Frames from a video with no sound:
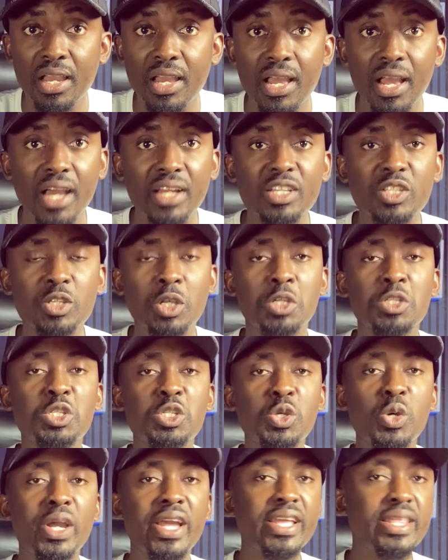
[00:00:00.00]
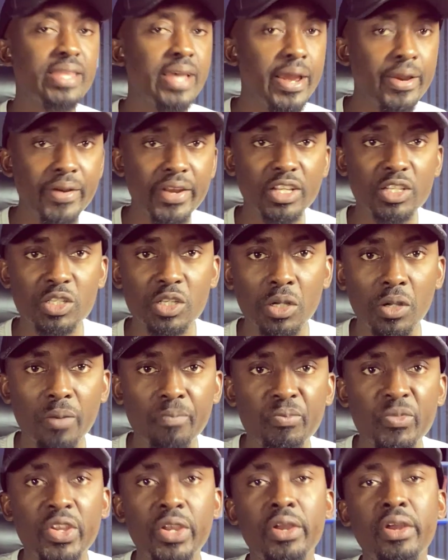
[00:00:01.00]
and is also a director,
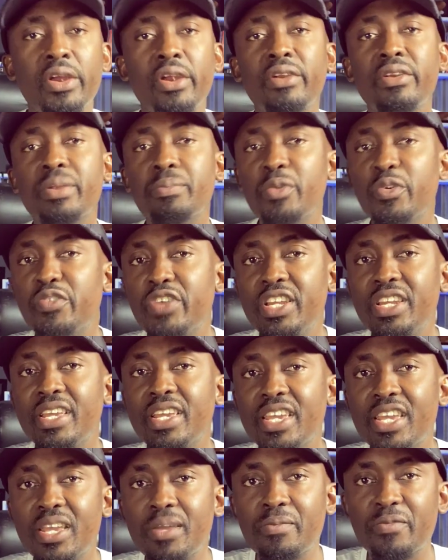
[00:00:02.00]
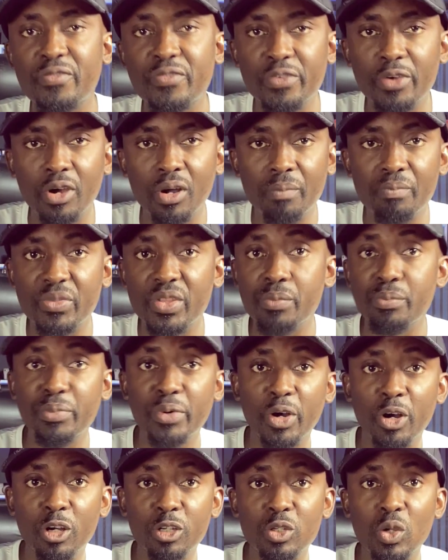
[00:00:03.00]
removing him from the
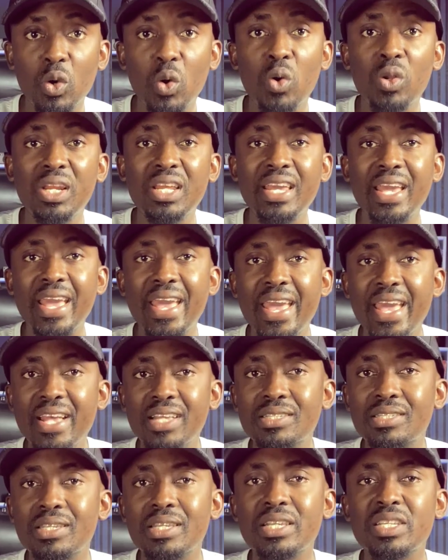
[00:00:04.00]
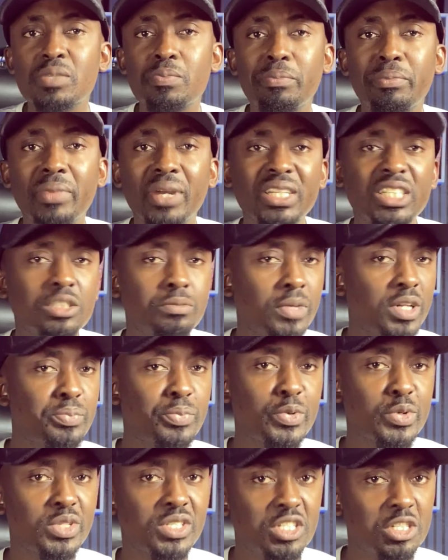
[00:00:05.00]
board only ends his management
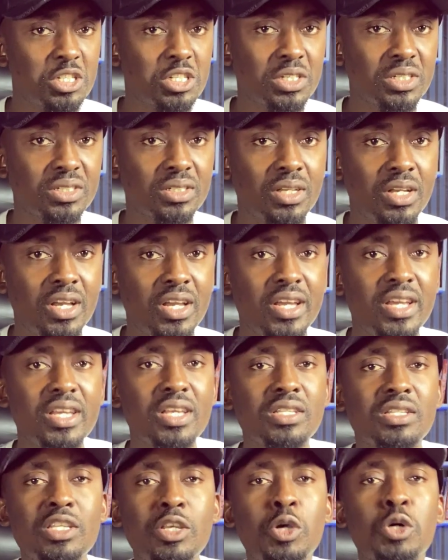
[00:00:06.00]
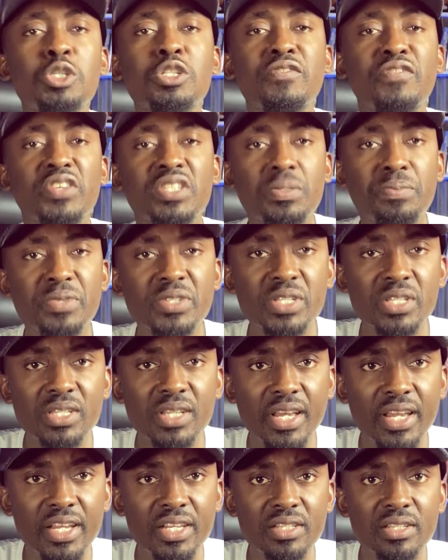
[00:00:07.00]
position. He still owns
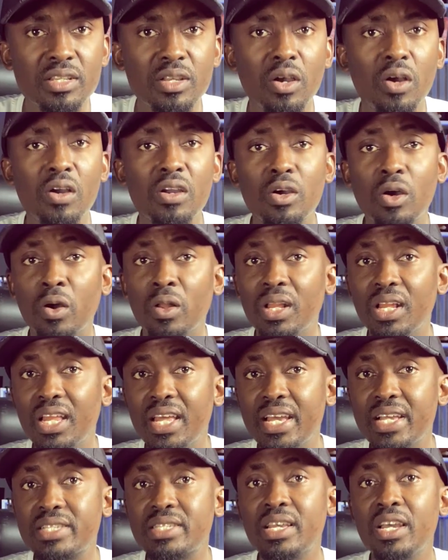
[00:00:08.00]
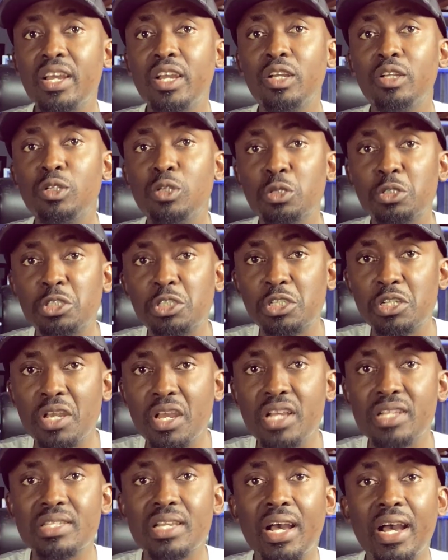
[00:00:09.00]
40% unless those
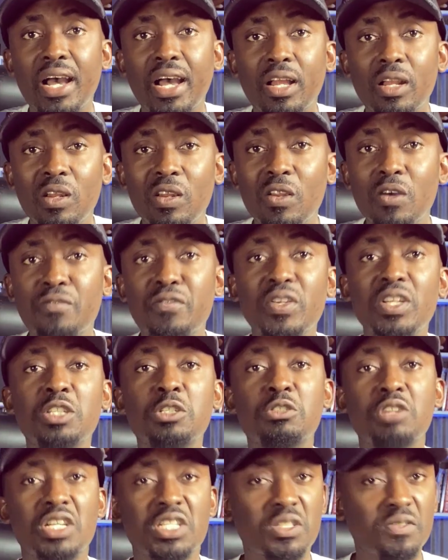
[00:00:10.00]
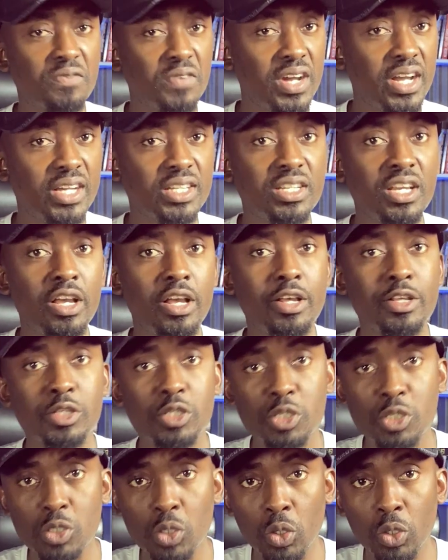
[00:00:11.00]
shares are lawfully transferred,
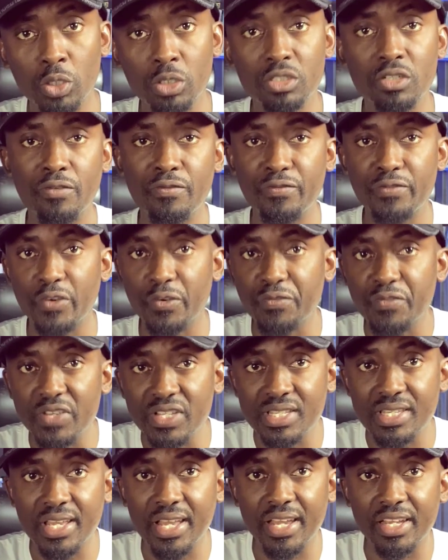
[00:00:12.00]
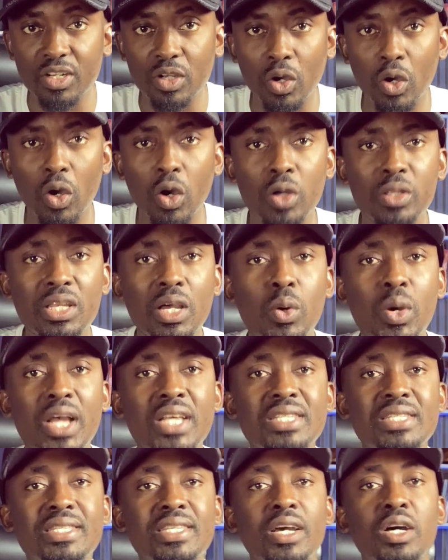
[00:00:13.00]
sold, forfeited, or otherwise
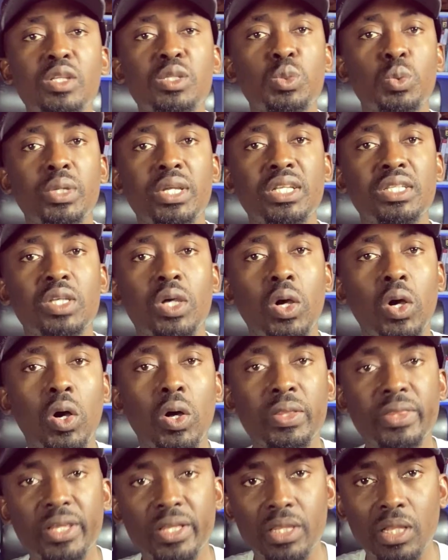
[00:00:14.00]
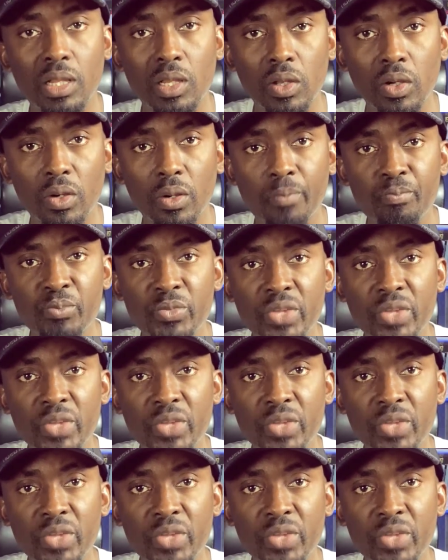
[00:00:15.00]
dealt with under the law